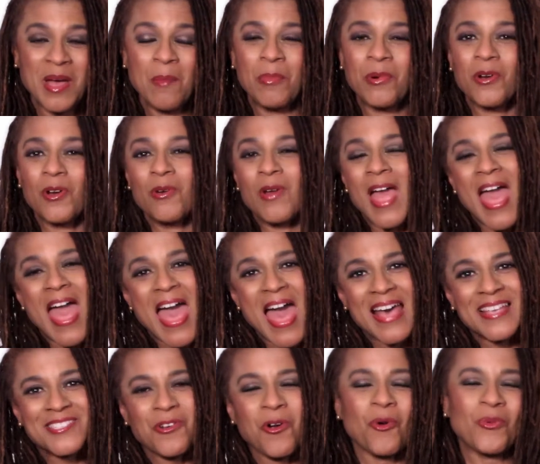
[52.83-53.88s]
but are
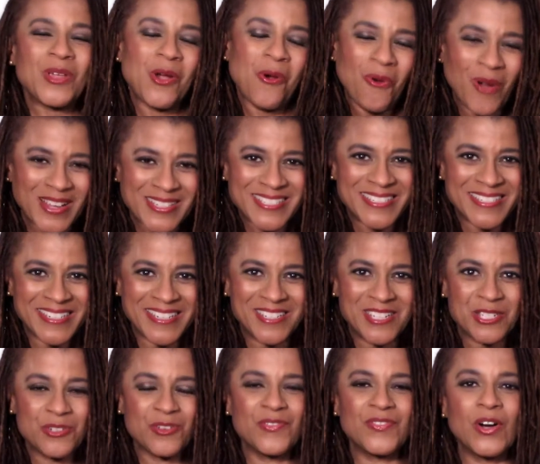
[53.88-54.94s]
asked or
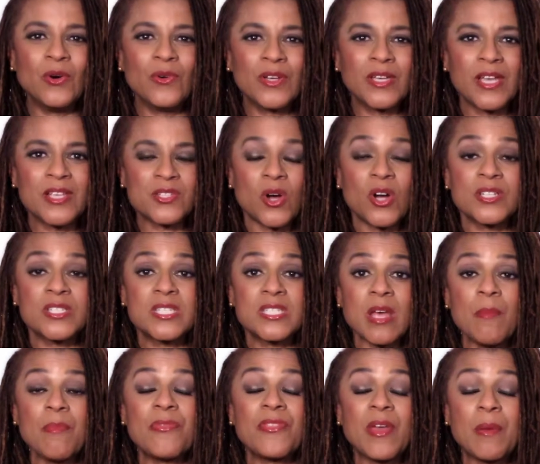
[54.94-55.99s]
requested to focus on
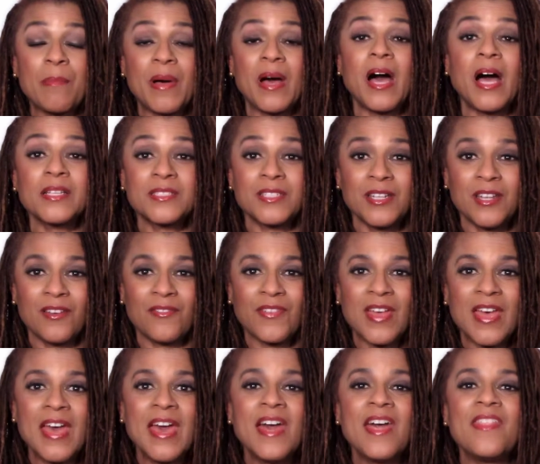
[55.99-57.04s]
something positive,
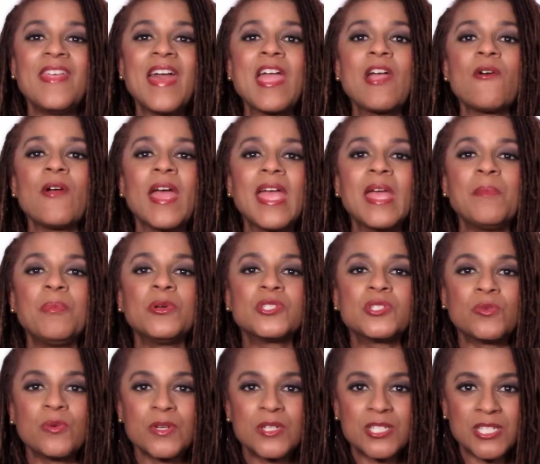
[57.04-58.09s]
they are able
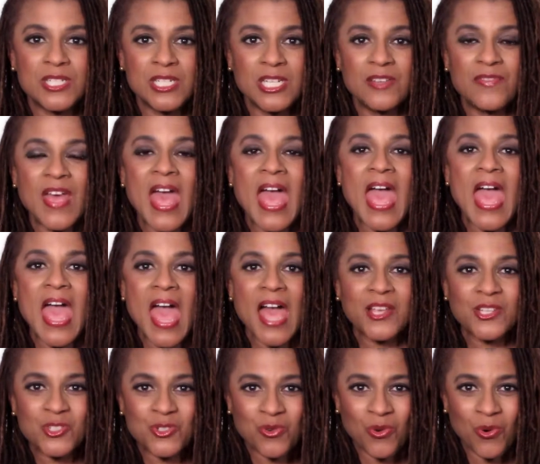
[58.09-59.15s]
to achieve
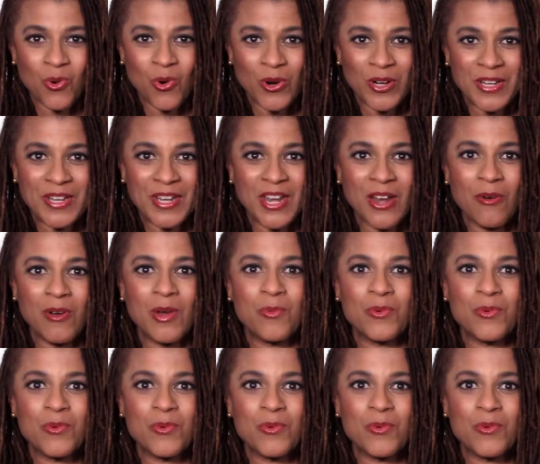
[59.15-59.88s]
extraordinary